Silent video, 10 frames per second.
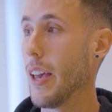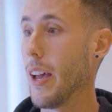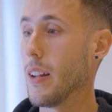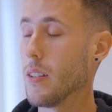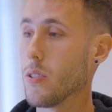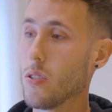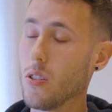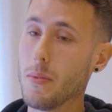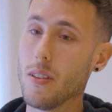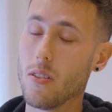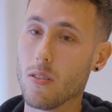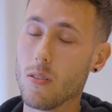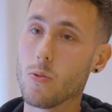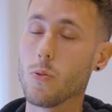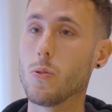and also some
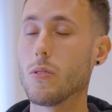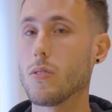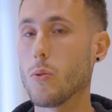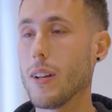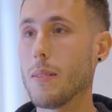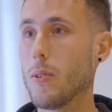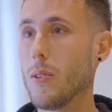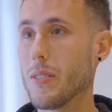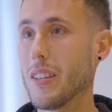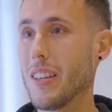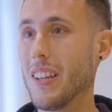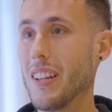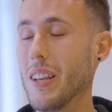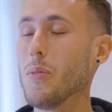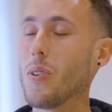internal tools to help all
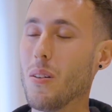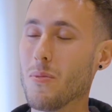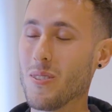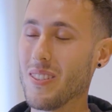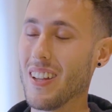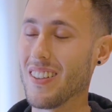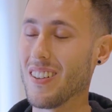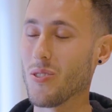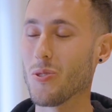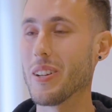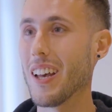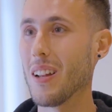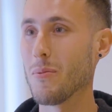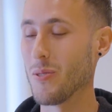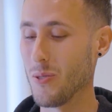the newcomers that are joining
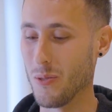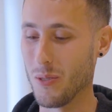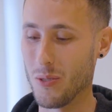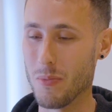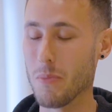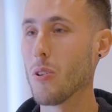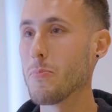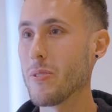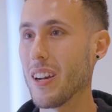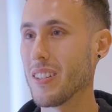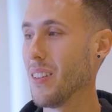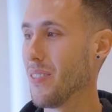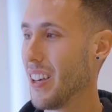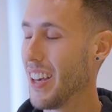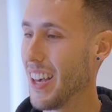Halborn to be more
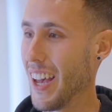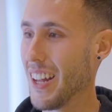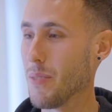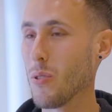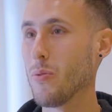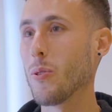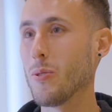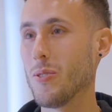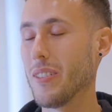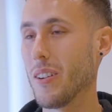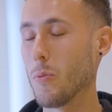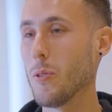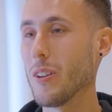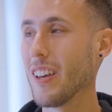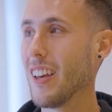productive and more focused on their
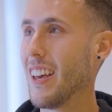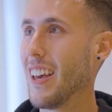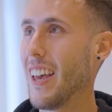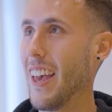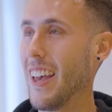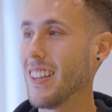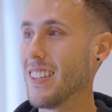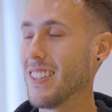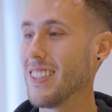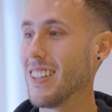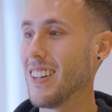work. And